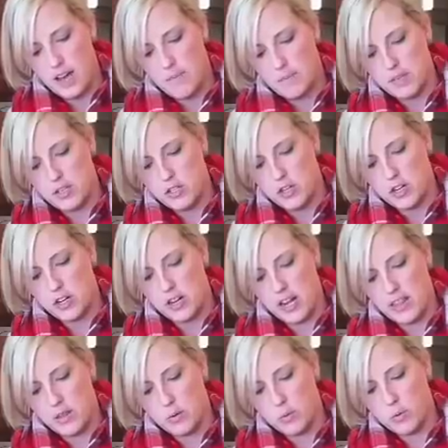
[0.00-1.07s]
up the dirt
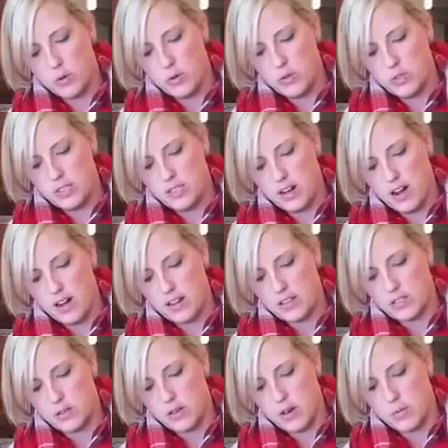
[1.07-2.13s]
and the root stock
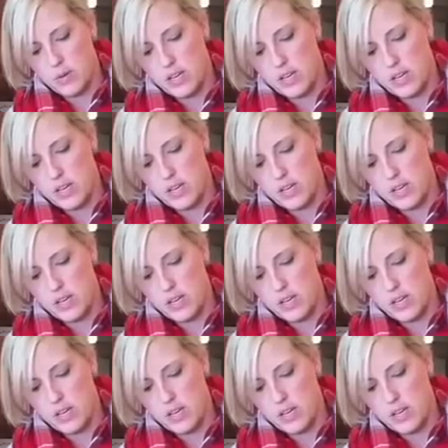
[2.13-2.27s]
so that